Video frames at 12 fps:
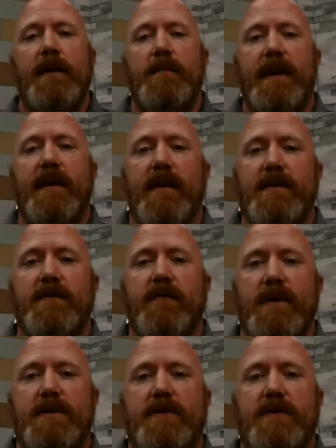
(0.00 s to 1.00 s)
because of
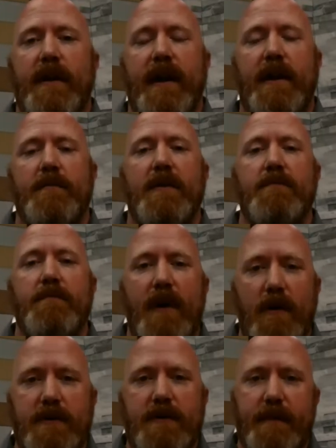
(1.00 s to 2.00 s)
what's going on, but most